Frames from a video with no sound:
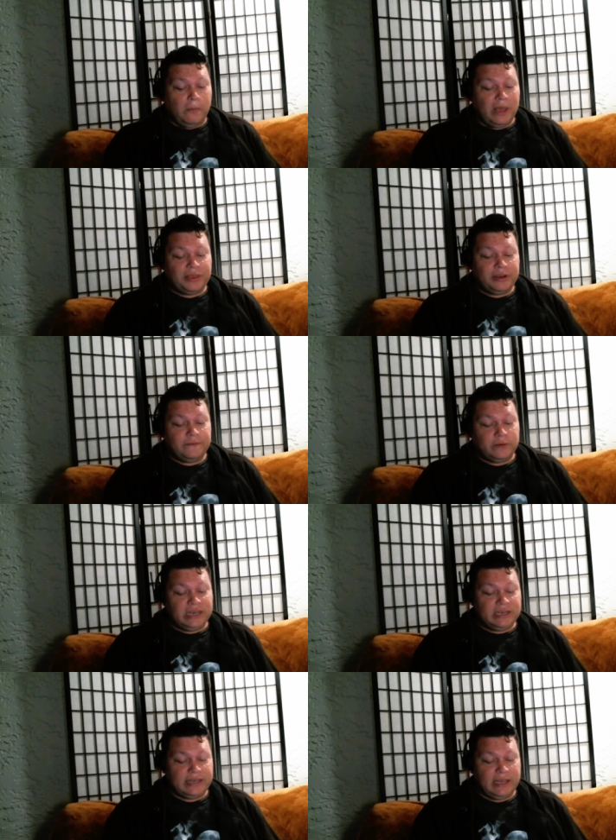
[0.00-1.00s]
method of
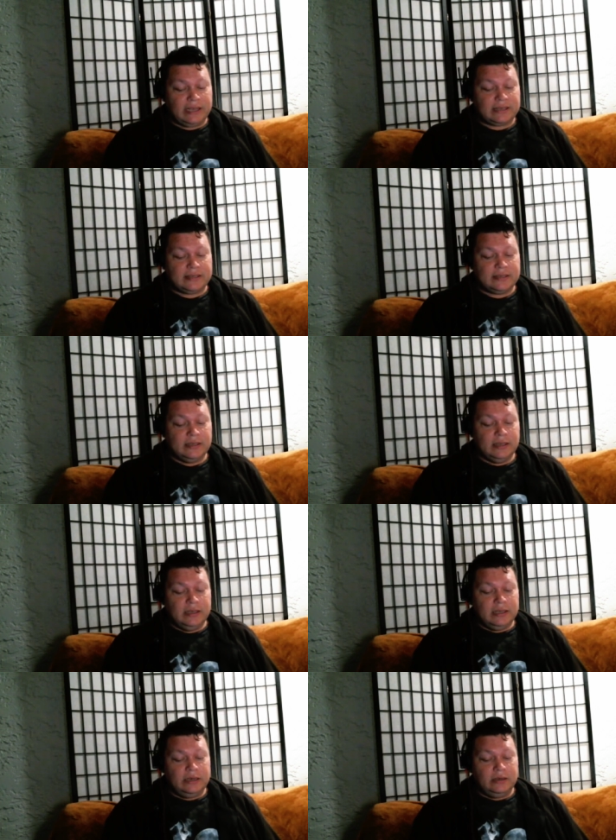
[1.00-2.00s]
reading text,
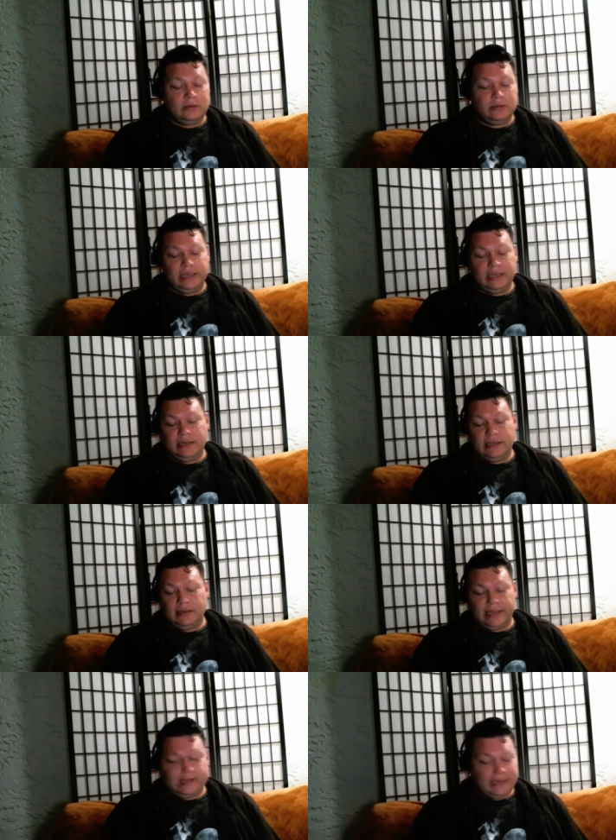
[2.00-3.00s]
you know, and uh,
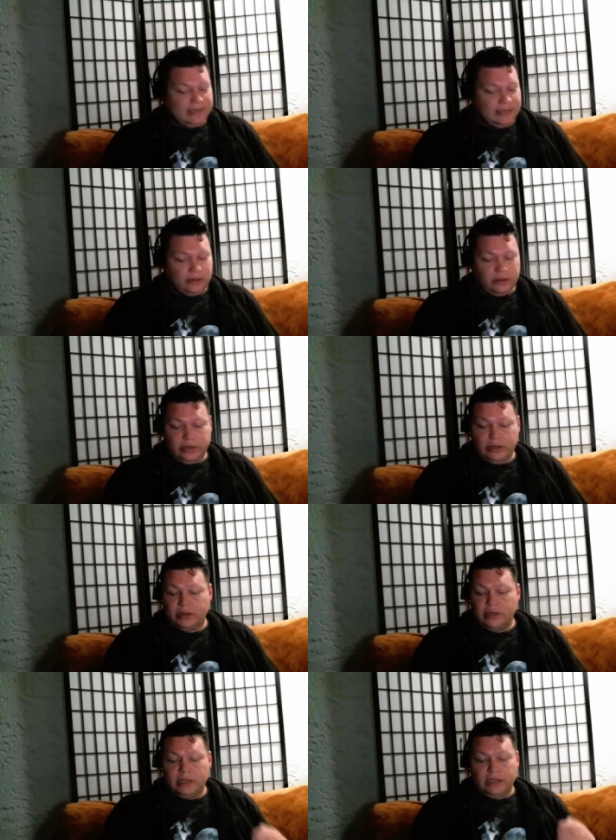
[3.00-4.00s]
like I said earlier,
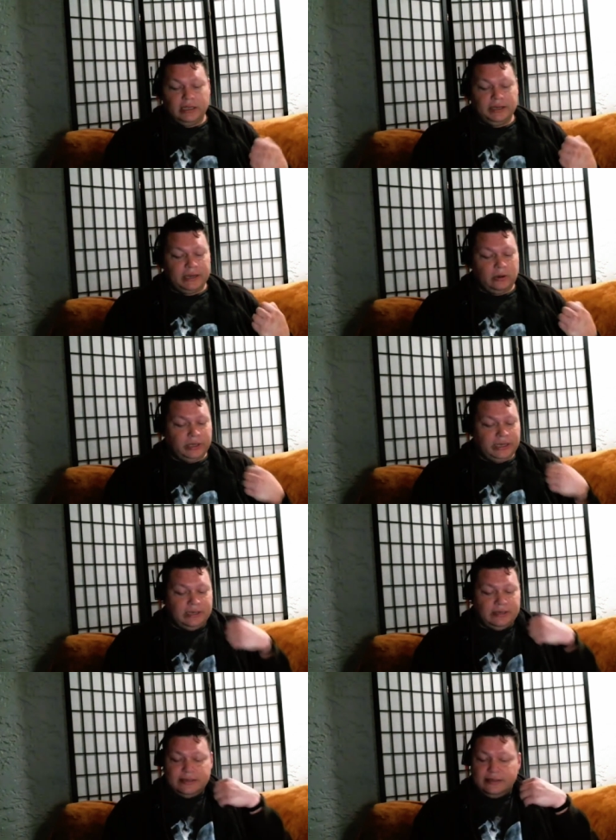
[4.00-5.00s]
uh, not
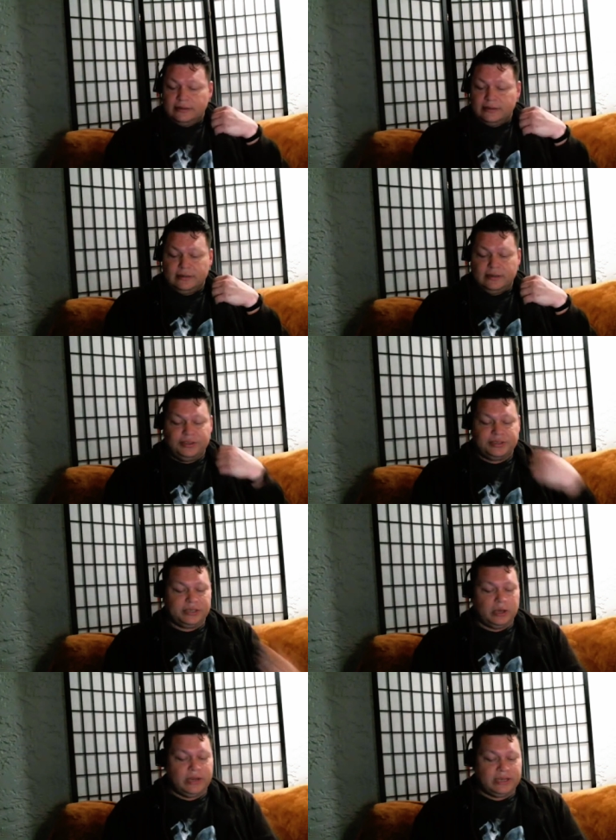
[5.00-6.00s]
only did the
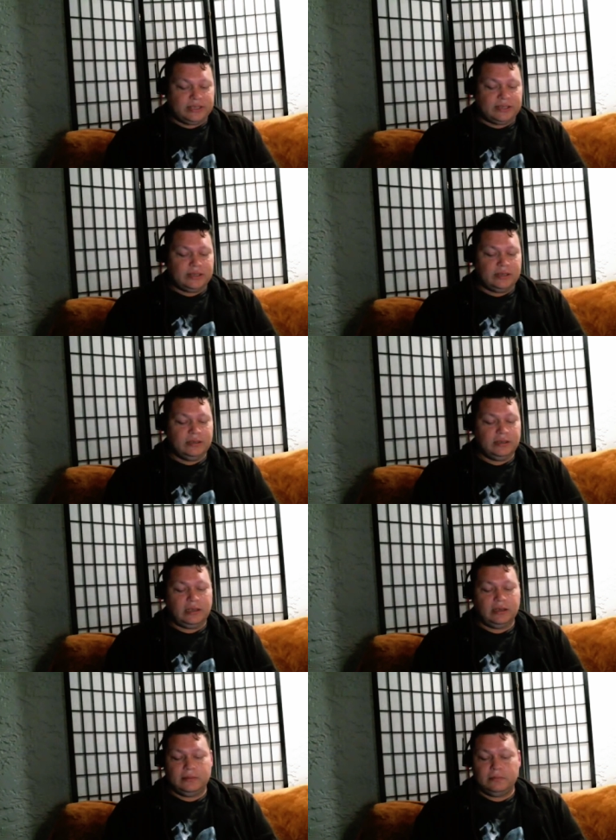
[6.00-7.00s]
Stoics
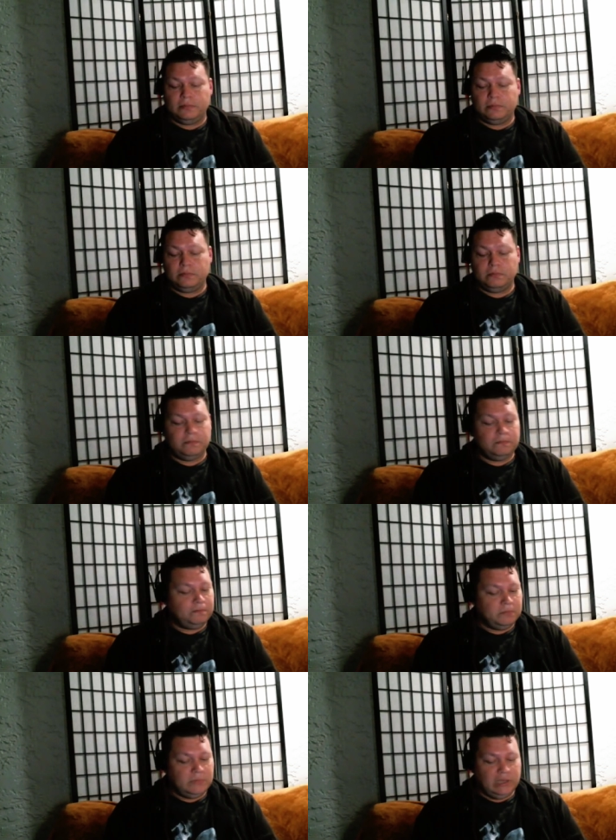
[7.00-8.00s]
um,
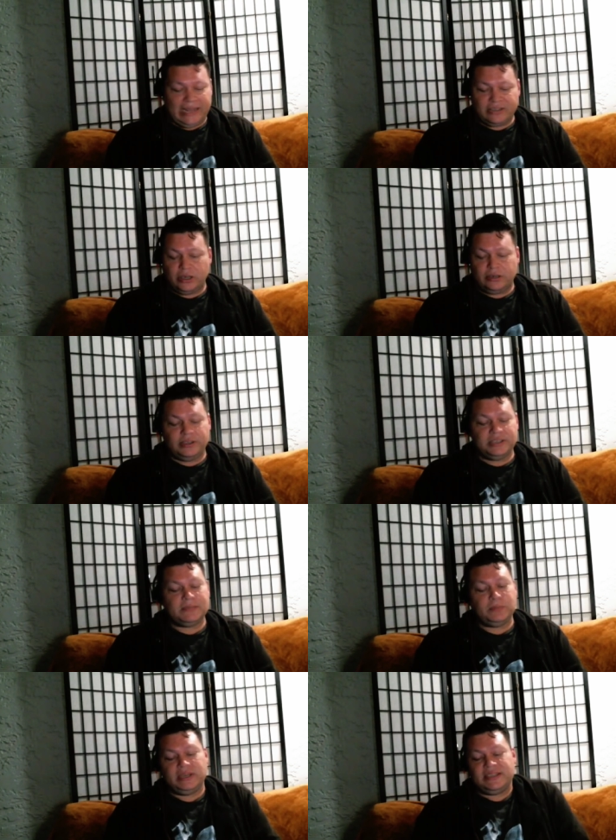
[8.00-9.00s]
latch onto this,
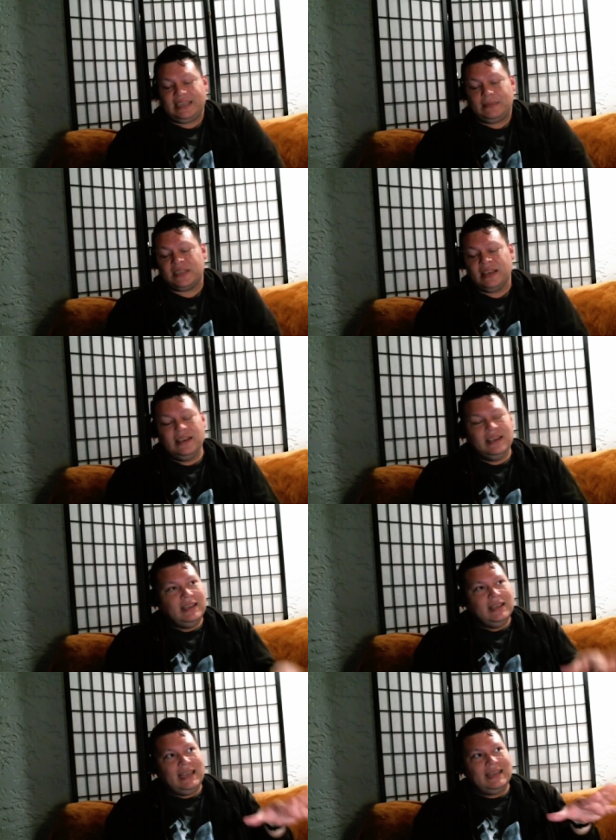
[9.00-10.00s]
but it seems
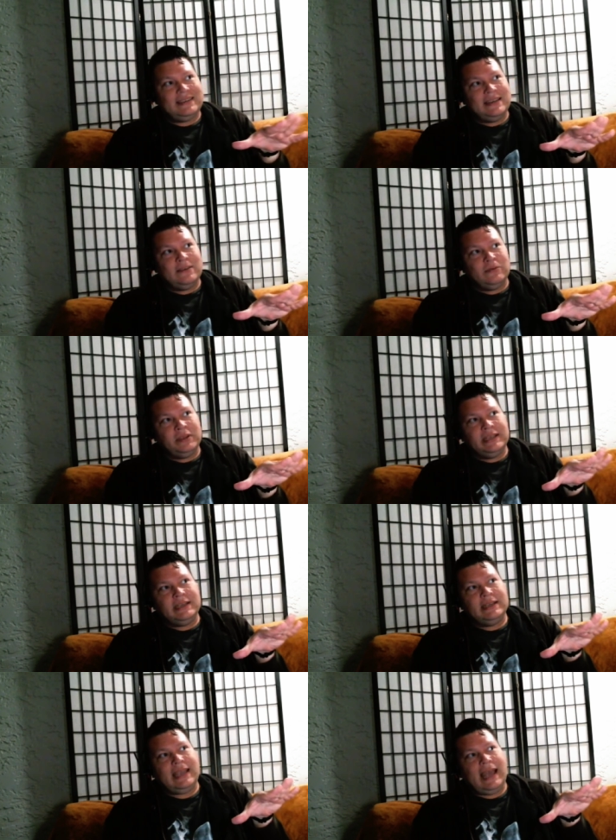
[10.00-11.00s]
it didn't
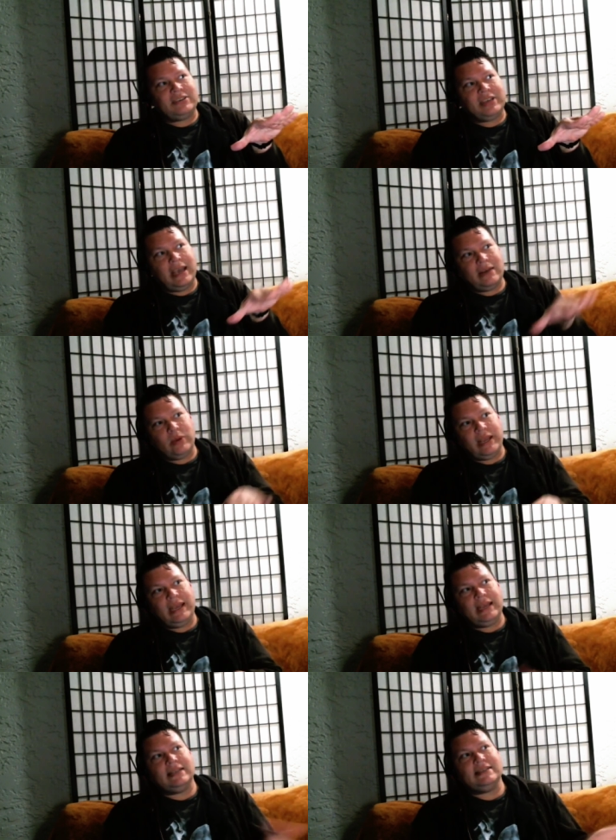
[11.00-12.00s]
really catch
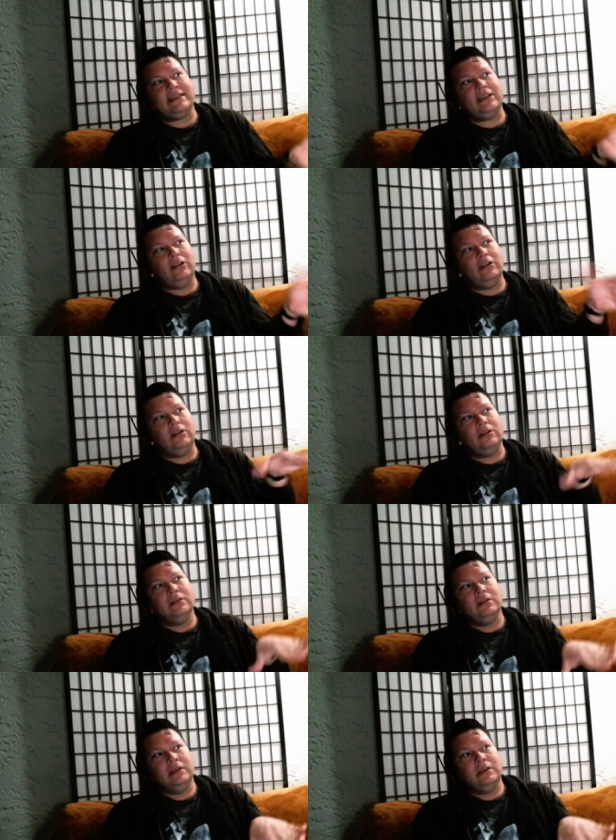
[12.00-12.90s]
headway until